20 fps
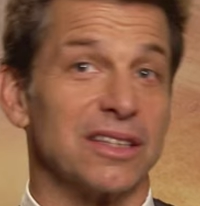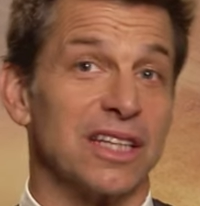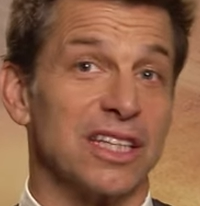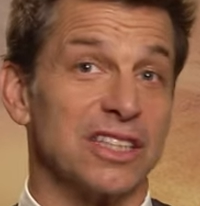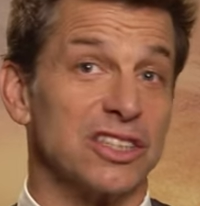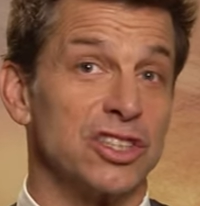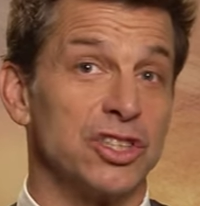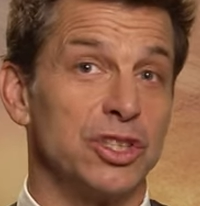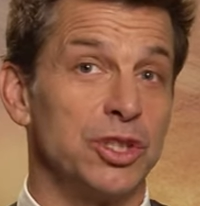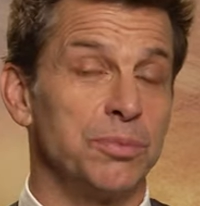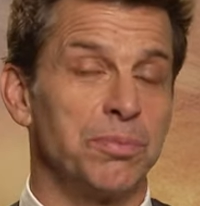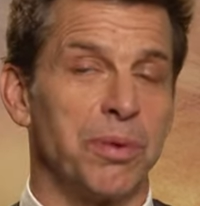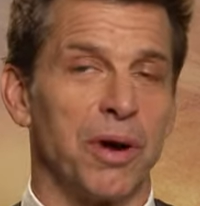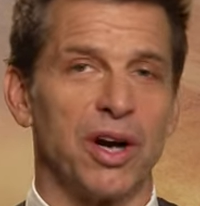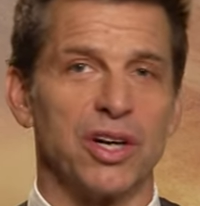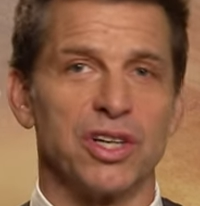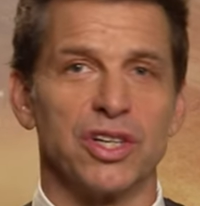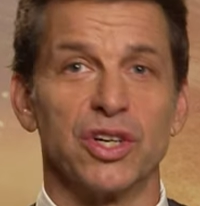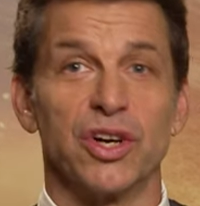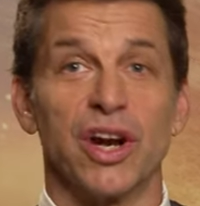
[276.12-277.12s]
that's
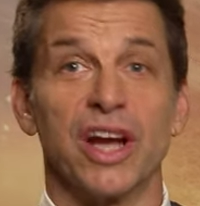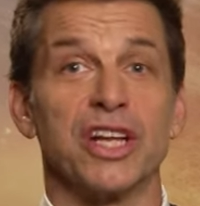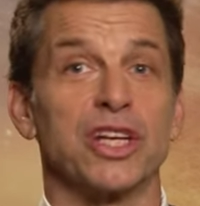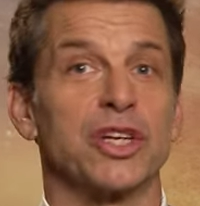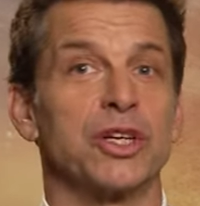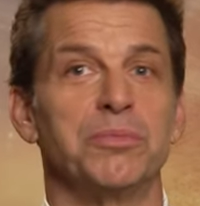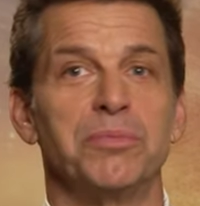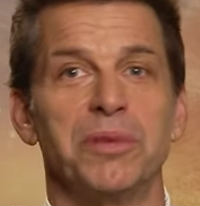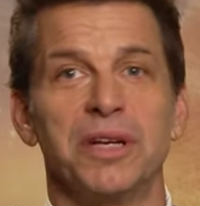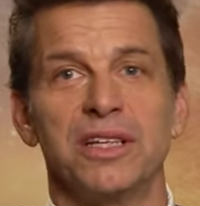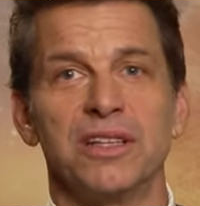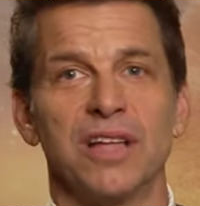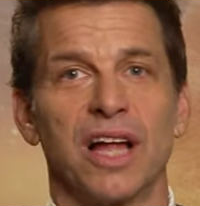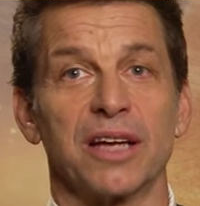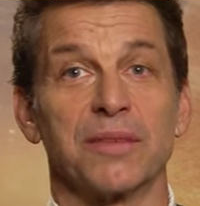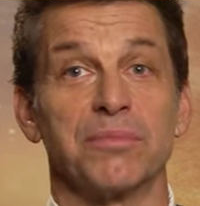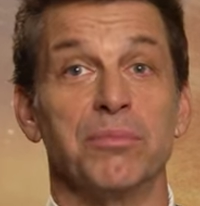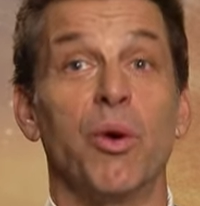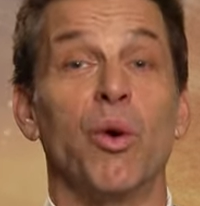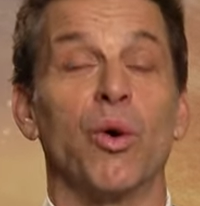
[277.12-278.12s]
two-parter, and it could be
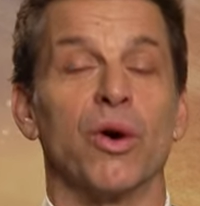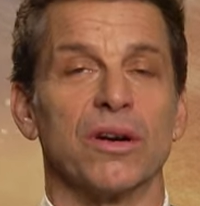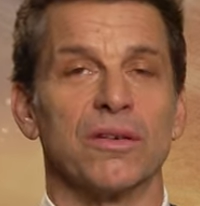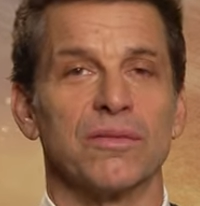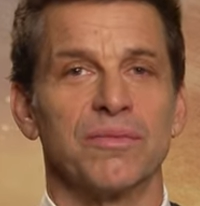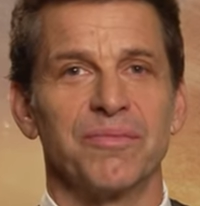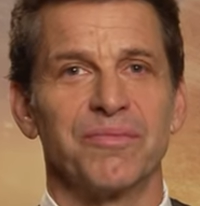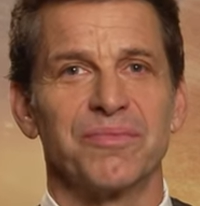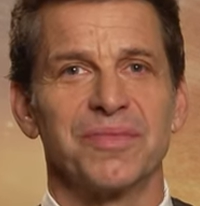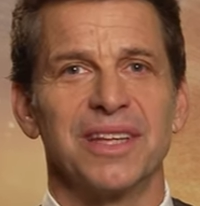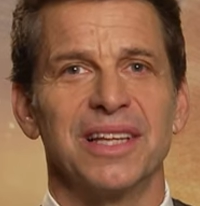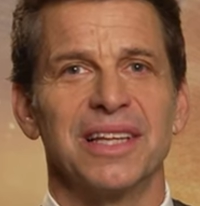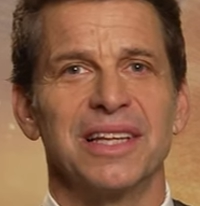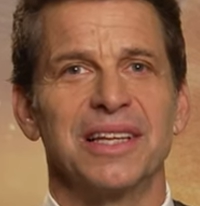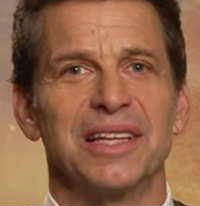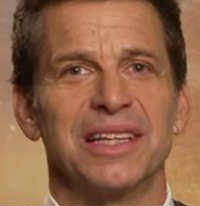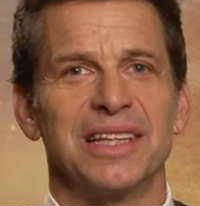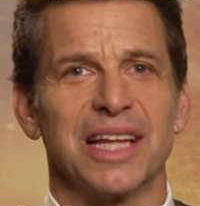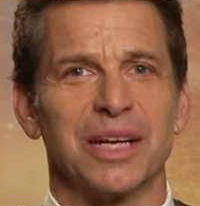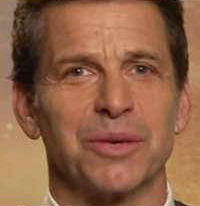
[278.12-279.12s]
like more.
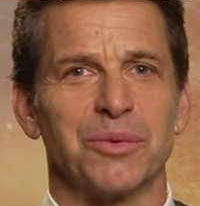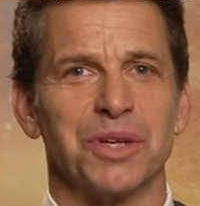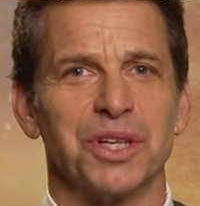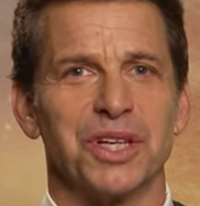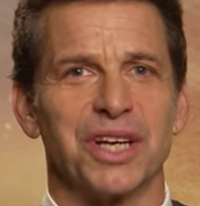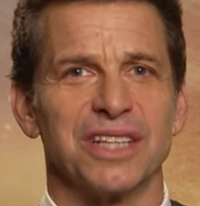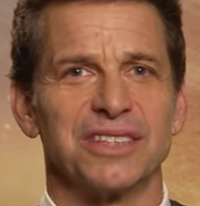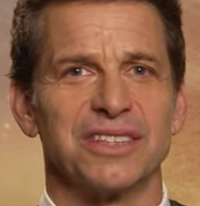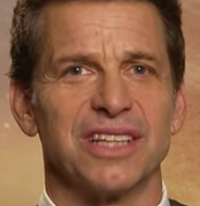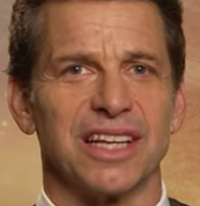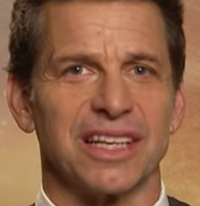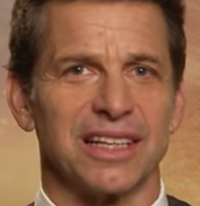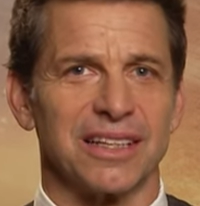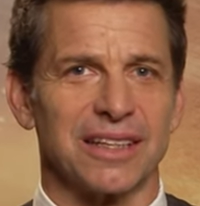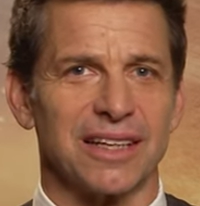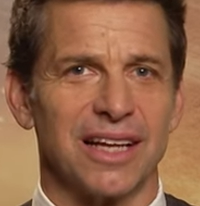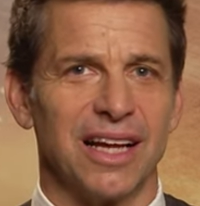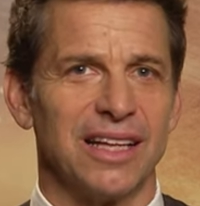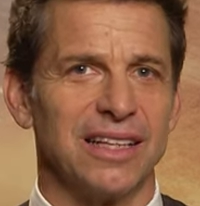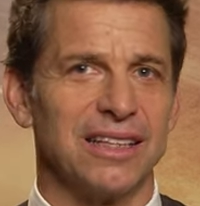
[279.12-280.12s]
Like, what do you guys think?
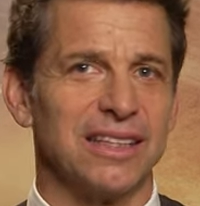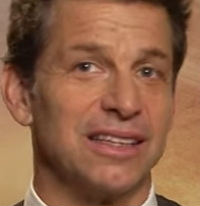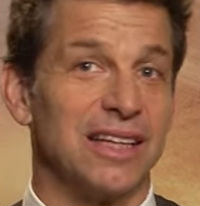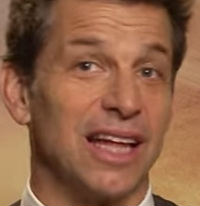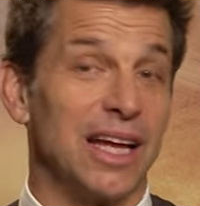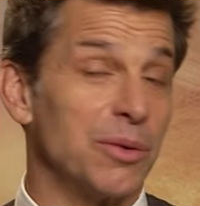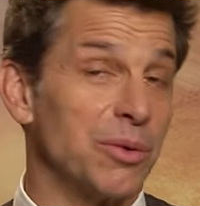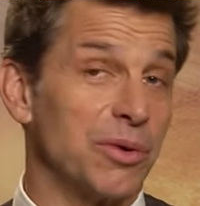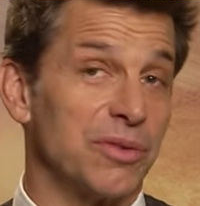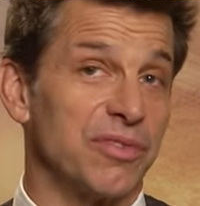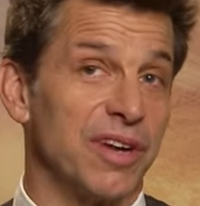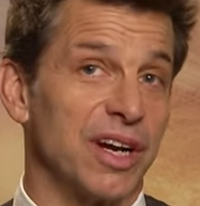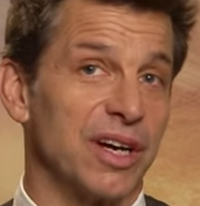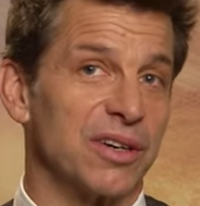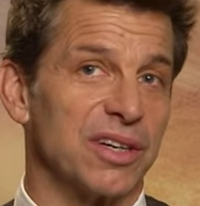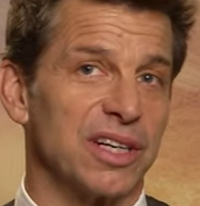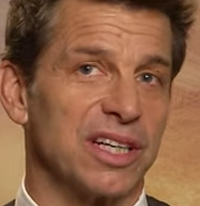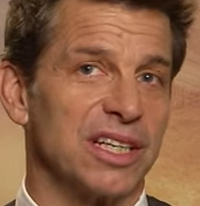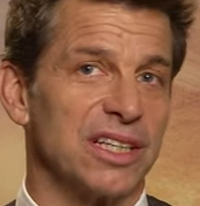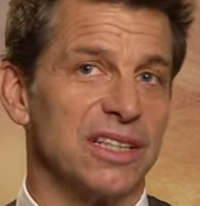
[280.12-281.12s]
And they were
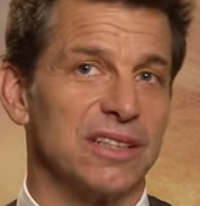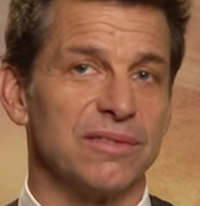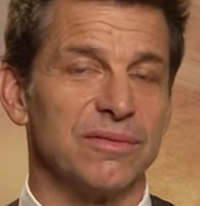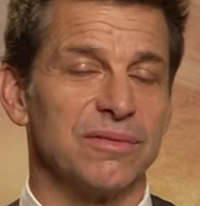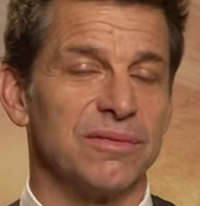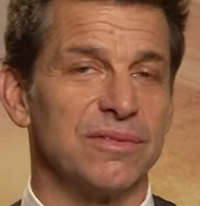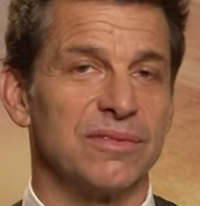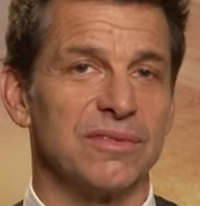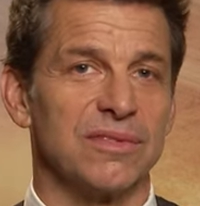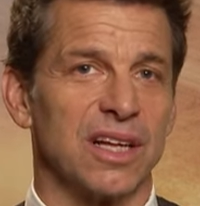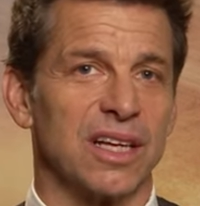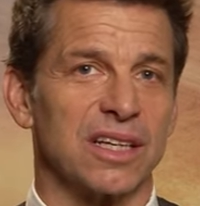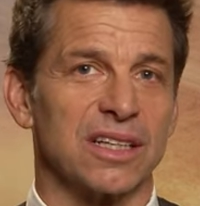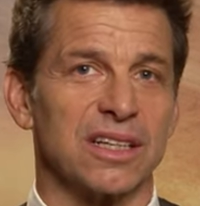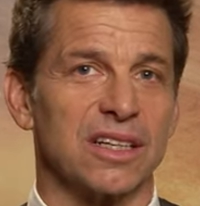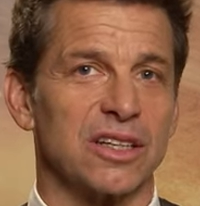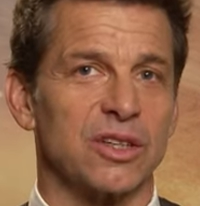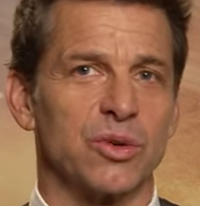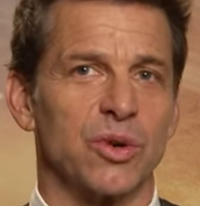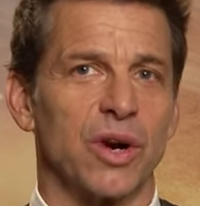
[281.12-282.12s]
very,
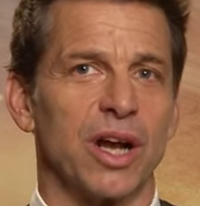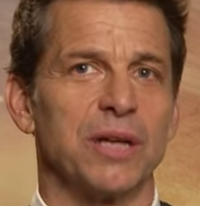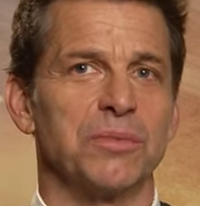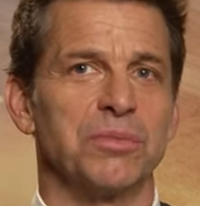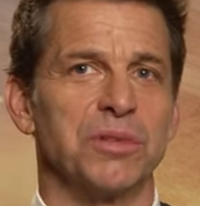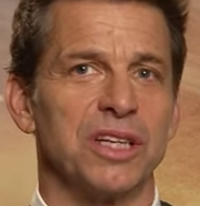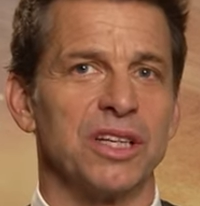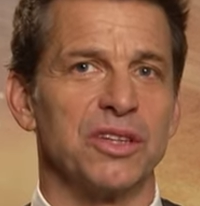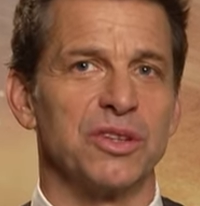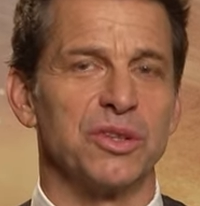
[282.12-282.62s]
like, incredibly